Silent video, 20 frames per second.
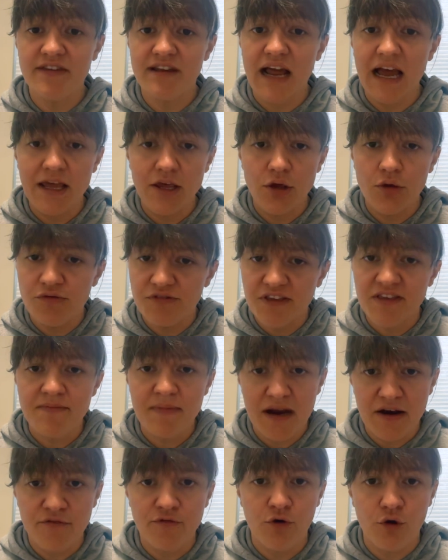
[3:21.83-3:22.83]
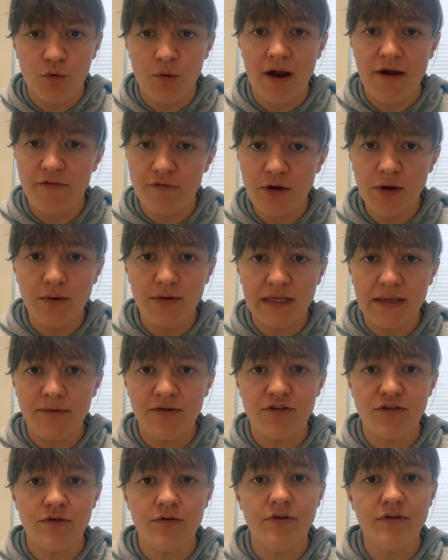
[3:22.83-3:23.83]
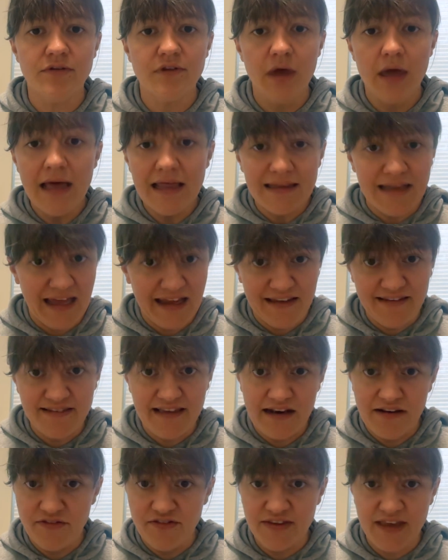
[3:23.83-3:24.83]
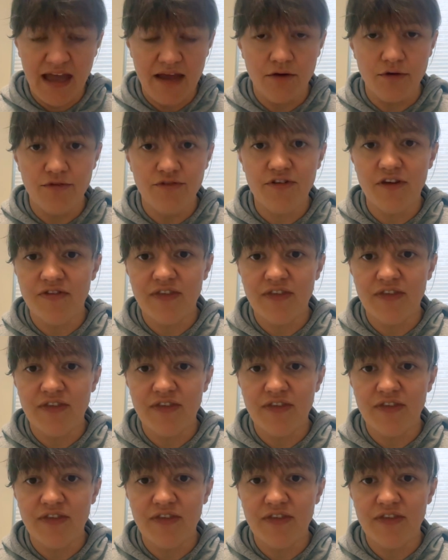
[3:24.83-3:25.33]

And I use this metaphor quite frequently with students, like a set of scales.